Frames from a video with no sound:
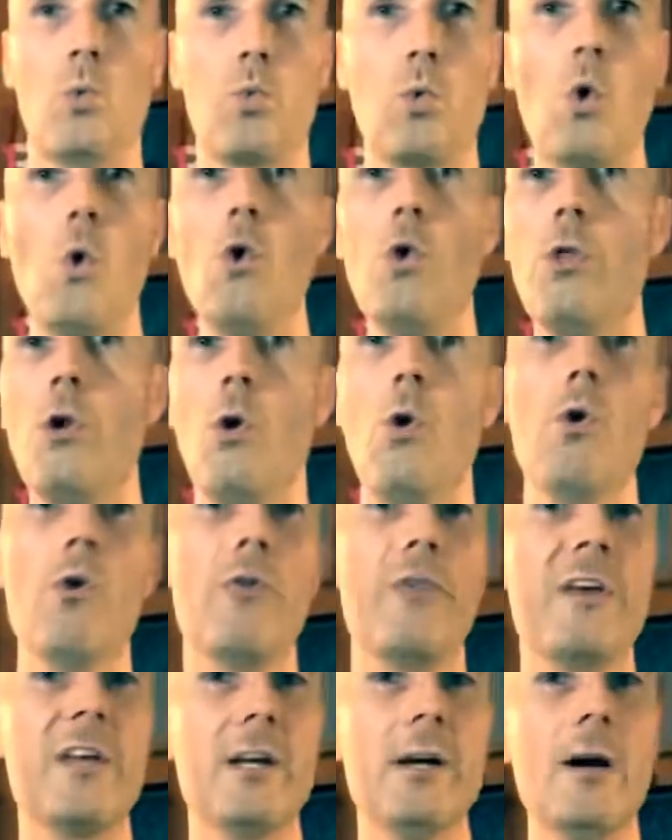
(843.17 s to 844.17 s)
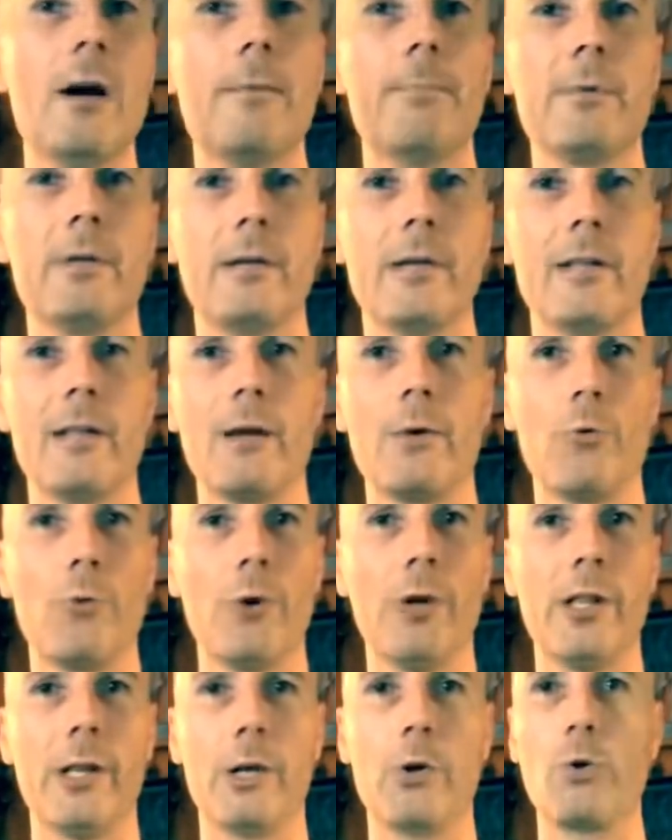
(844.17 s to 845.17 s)
roll the whole thing up and like
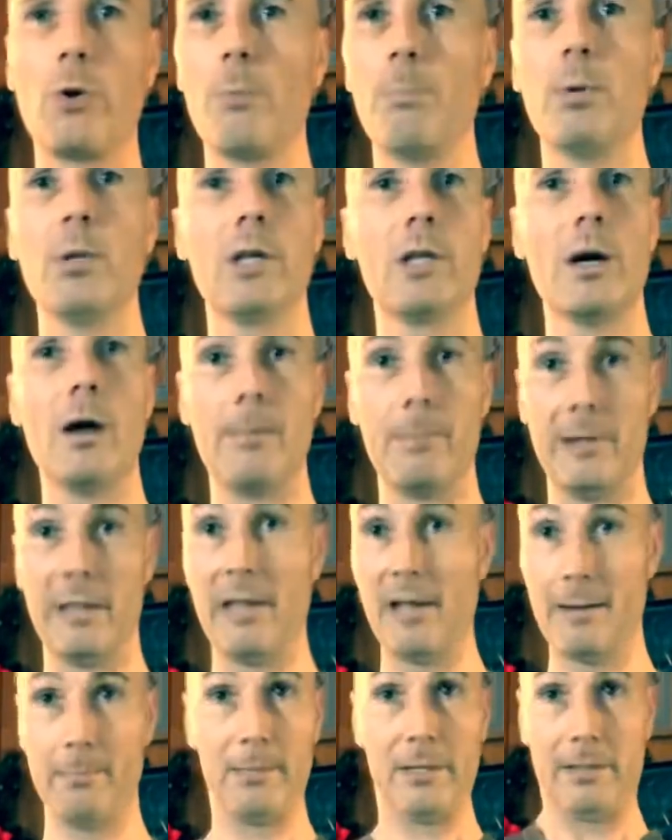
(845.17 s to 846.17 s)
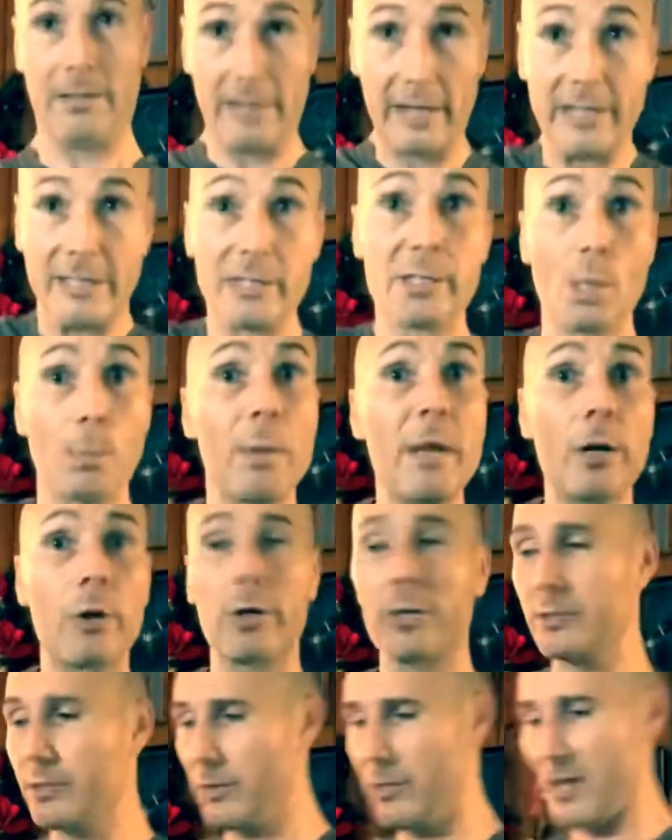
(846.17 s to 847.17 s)
really crumple it up, and they
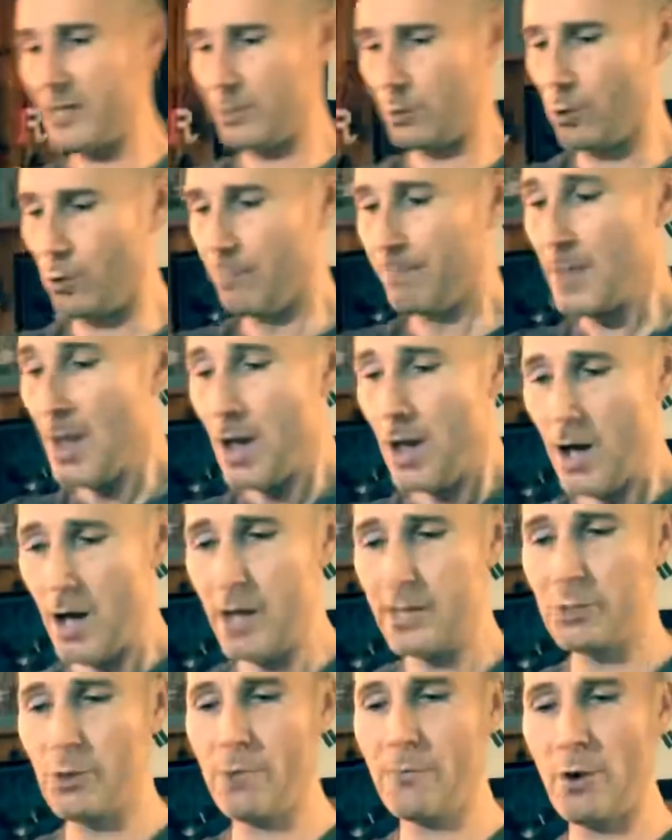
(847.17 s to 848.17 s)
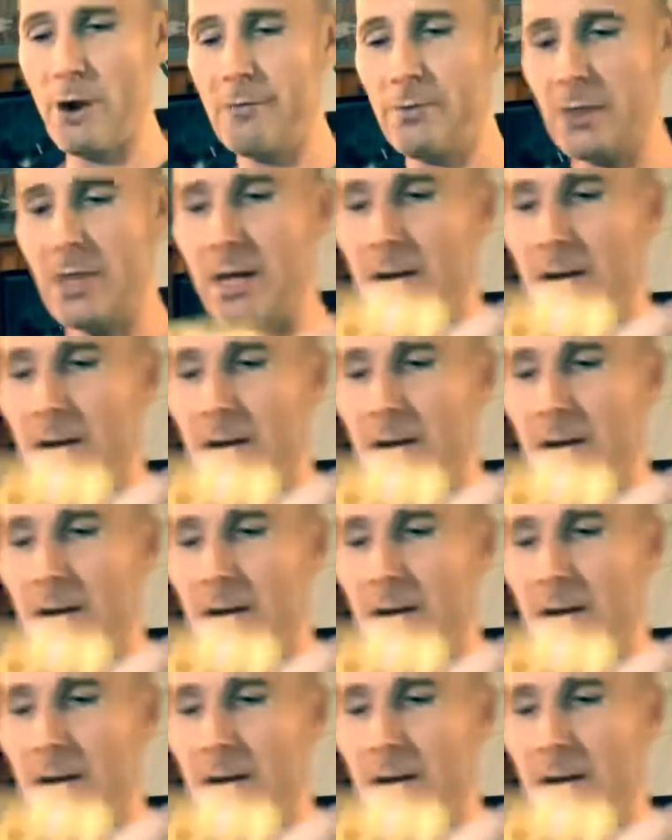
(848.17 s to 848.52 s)
disappeared. So that's cool. So if you're ever